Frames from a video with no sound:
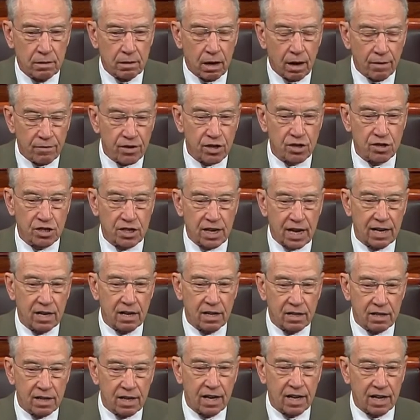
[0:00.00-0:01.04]
of the
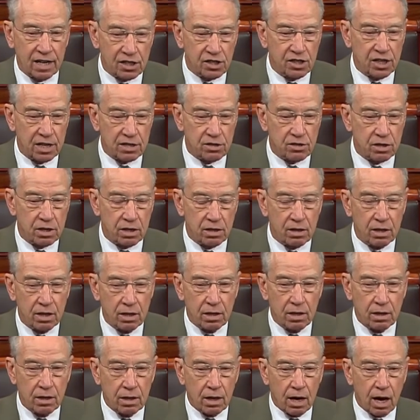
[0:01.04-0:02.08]
Senate that existed
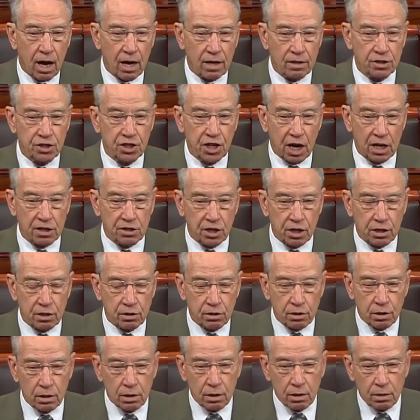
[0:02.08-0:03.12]
on
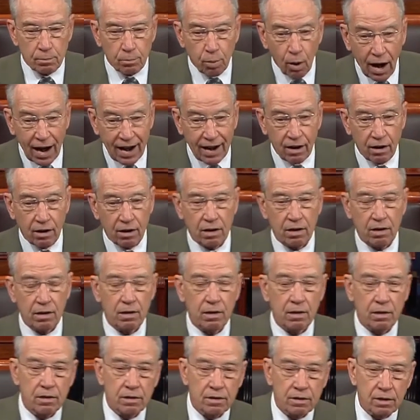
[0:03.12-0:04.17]
judges prior
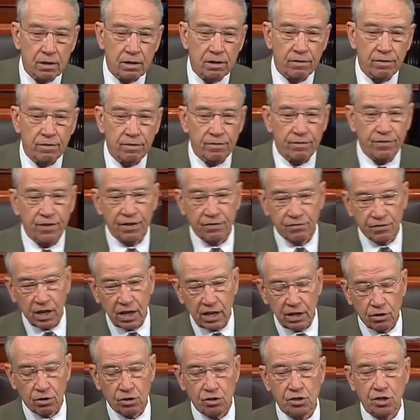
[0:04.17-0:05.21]
to
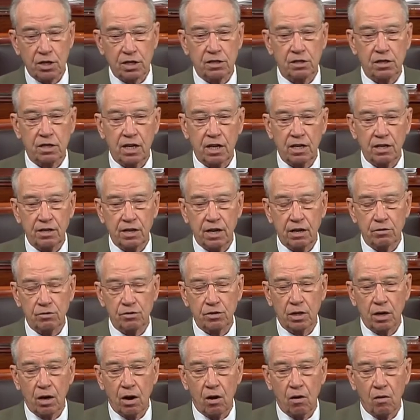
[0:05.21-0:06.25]
15 or 16 years
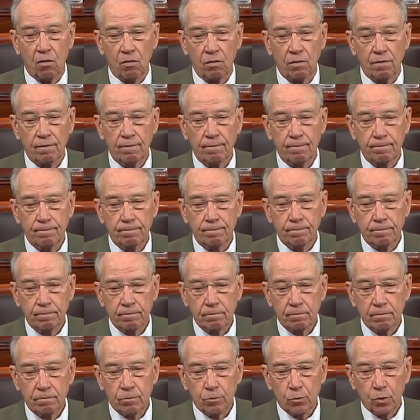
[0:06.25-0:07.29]
ago.
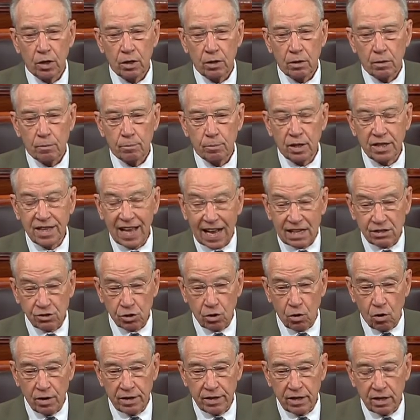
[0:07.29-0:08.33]
But that's
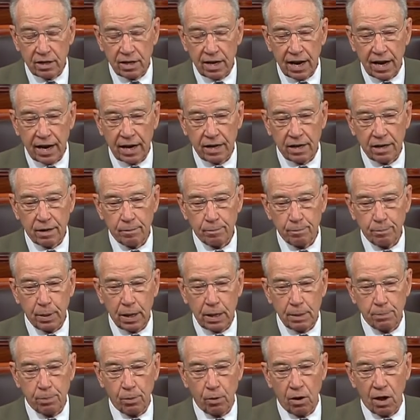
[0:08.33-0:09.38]
going to take
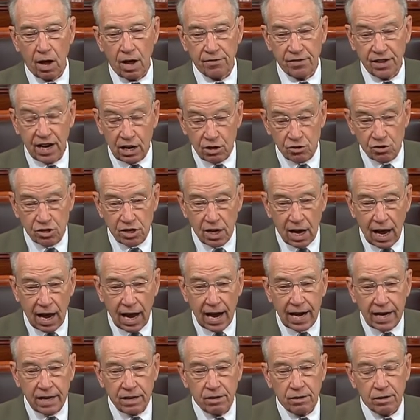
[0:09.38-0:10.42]
people on their
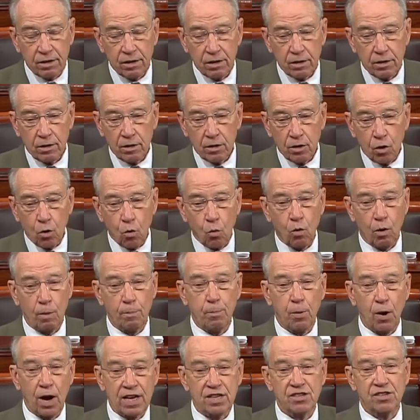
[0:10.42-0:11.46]
side who were
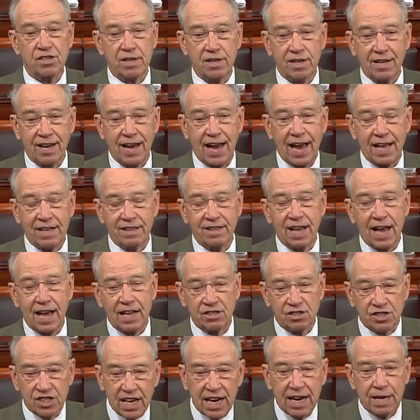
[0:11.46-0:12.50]
present at that
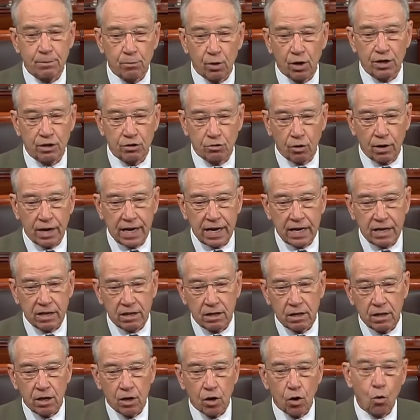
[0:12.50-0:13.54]
same retreat,
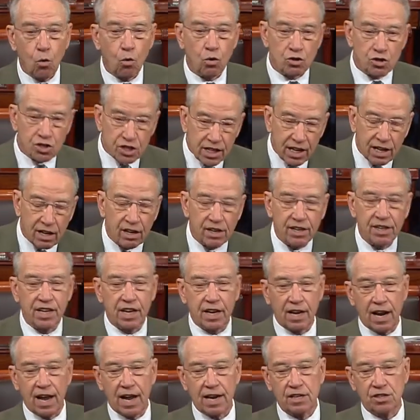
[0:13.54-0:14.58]
who are still in the
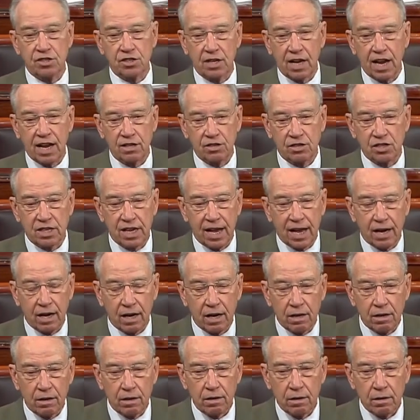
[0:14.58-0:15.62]
United States
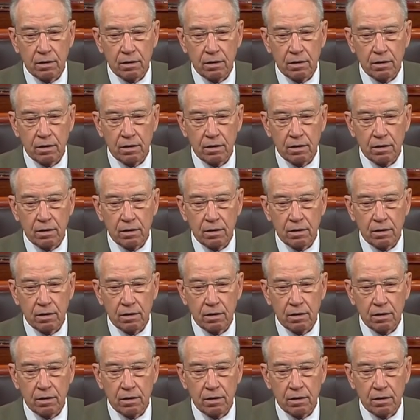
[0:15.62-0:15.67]
Senate,